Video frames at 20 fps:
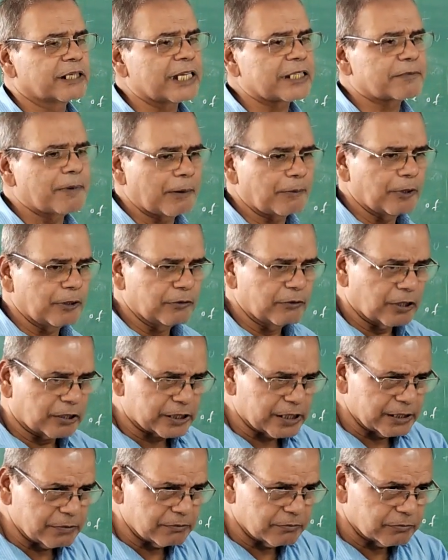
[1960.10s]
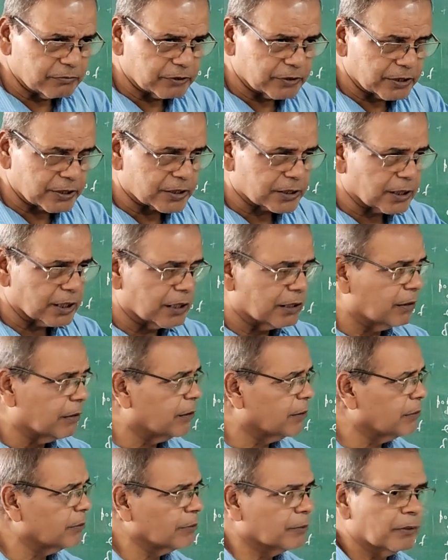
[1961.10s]
gas bubble, okay, this
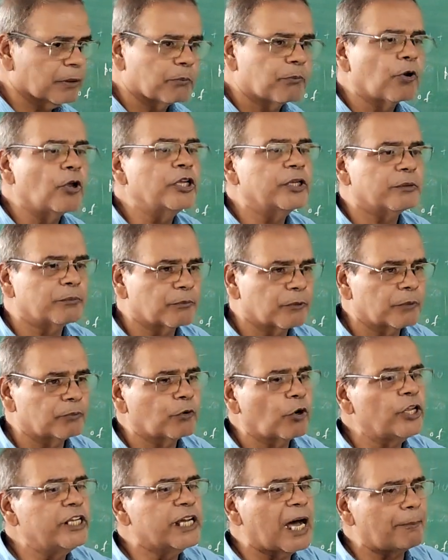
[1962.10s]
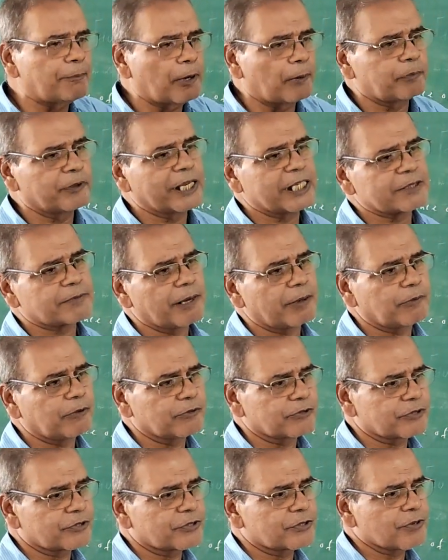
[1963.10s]
blowing up of gas
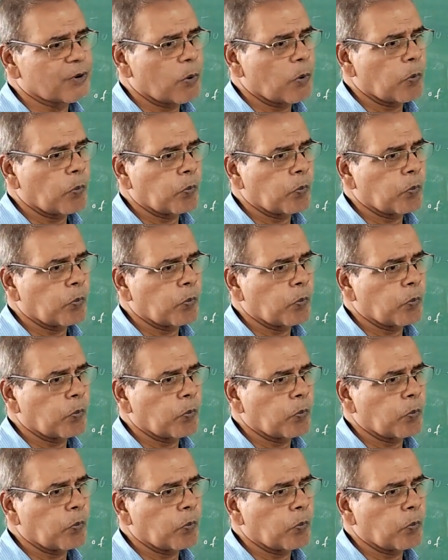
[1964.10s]
bubbles.